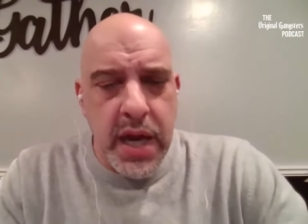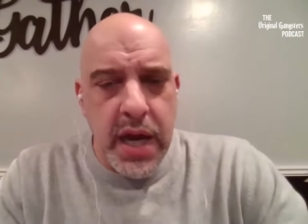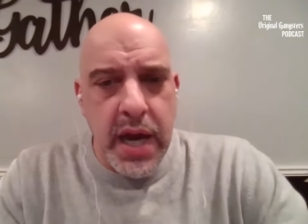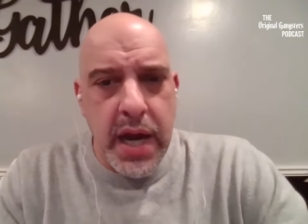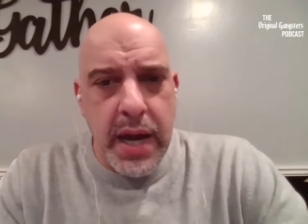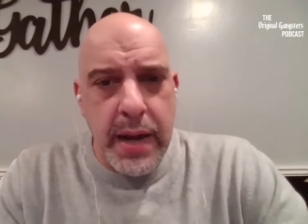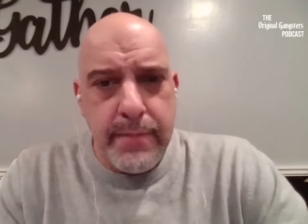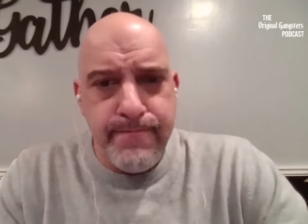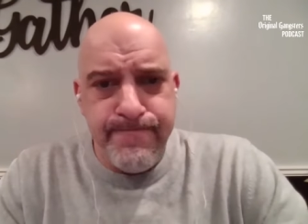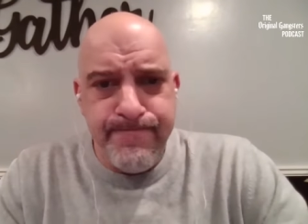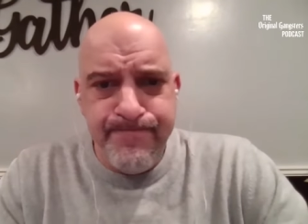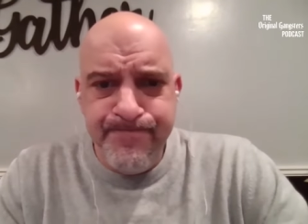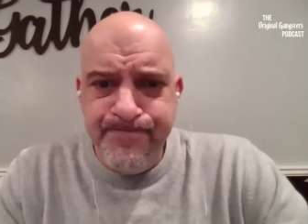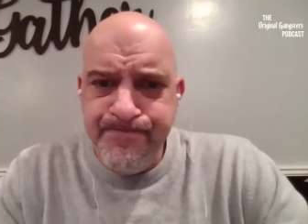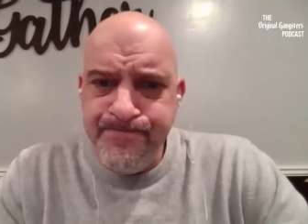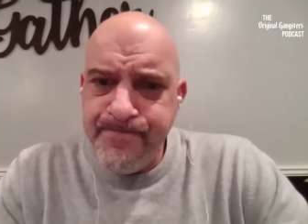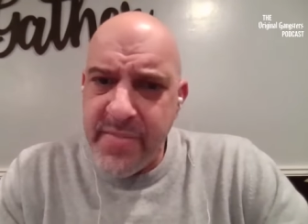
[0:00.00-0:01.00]
Um,
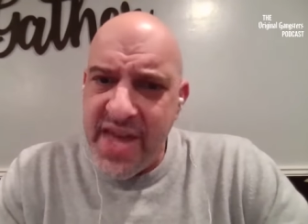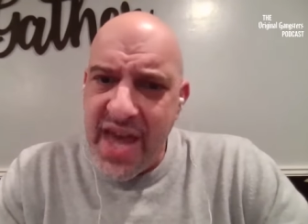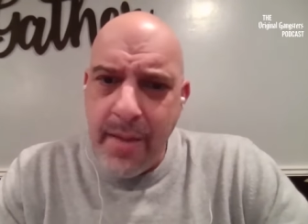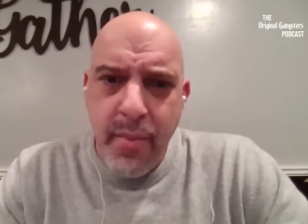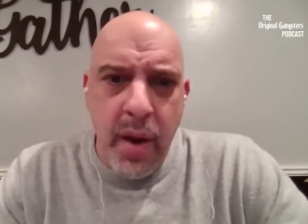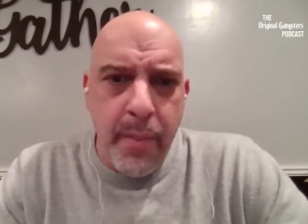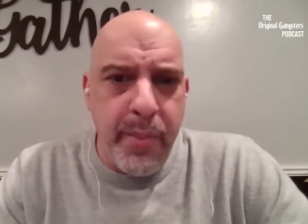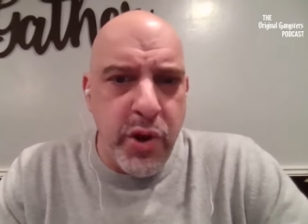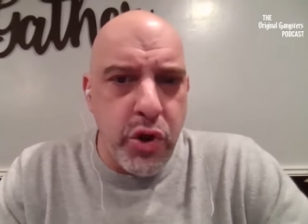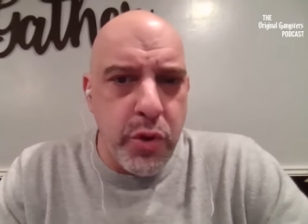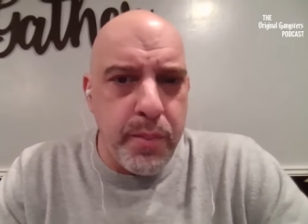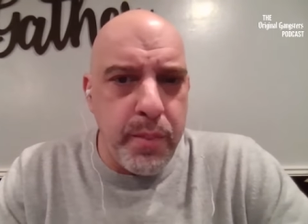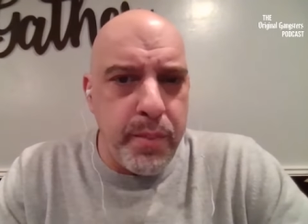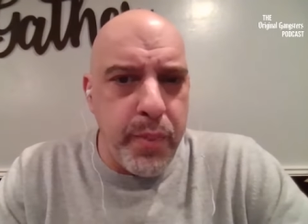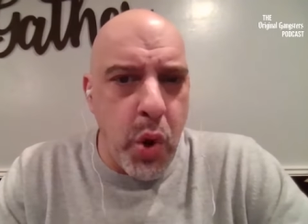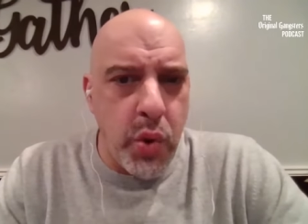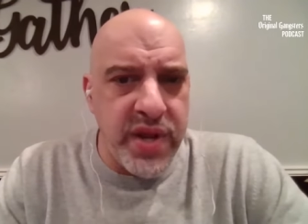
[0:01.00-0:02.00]
came up under
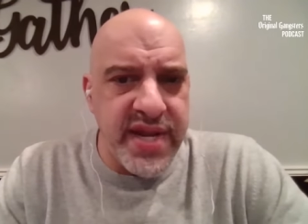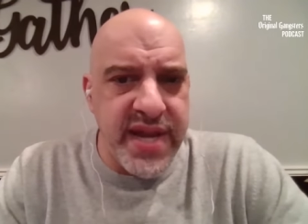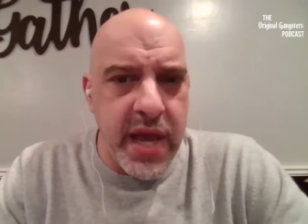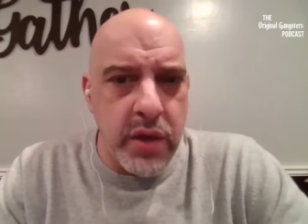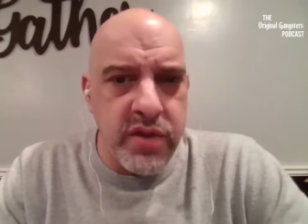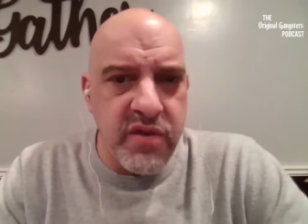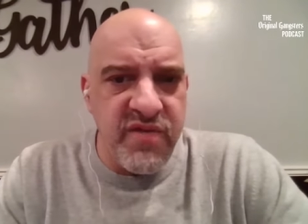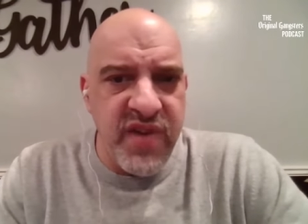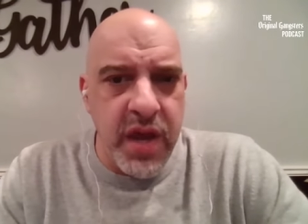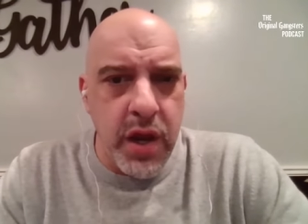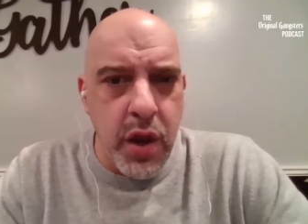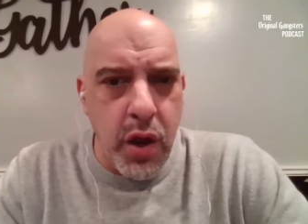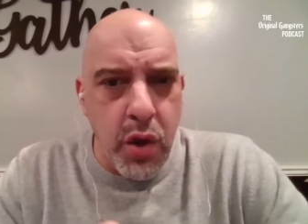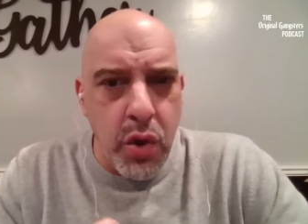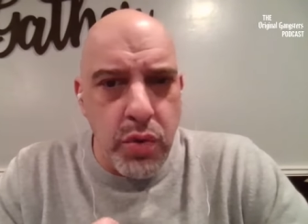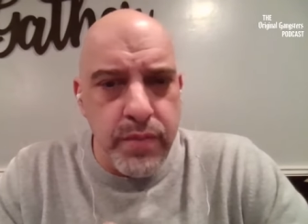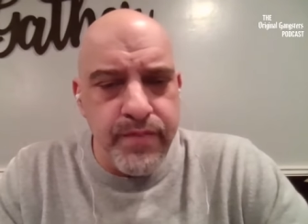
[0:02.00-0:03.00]
Ponytail
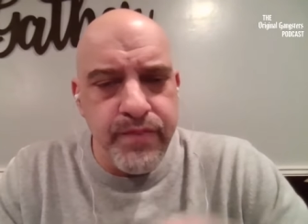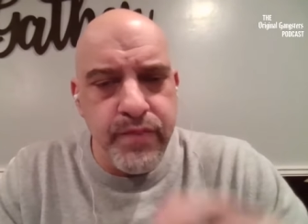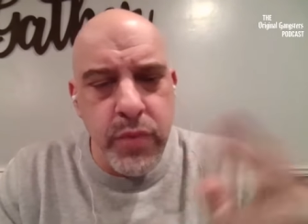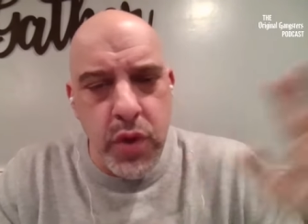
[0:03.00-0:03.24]
DeVito,